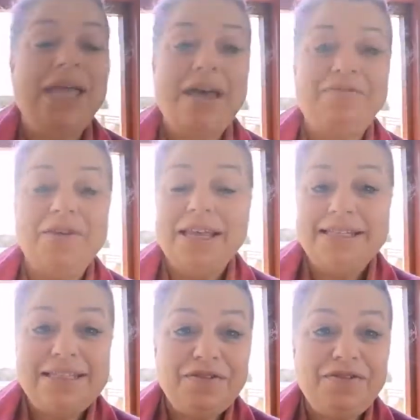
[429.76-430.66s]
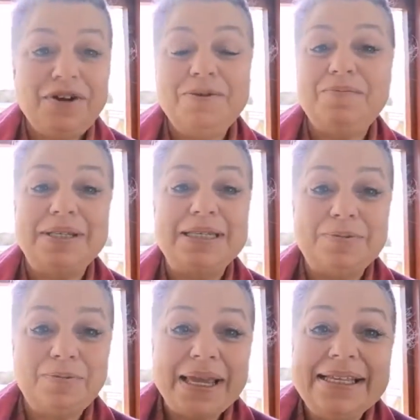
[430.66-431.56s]
have different
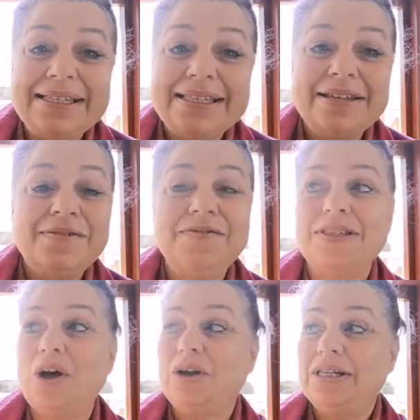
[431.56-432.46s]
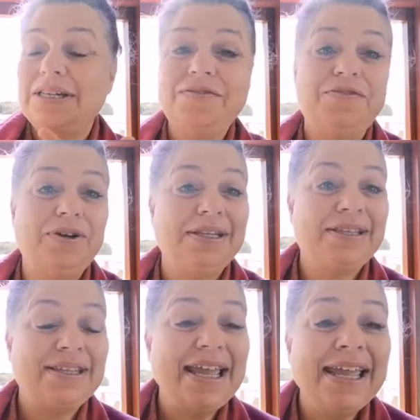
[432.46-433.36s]
perspectives on
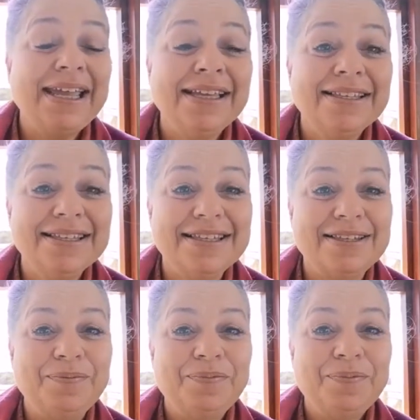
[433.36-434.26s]
different things,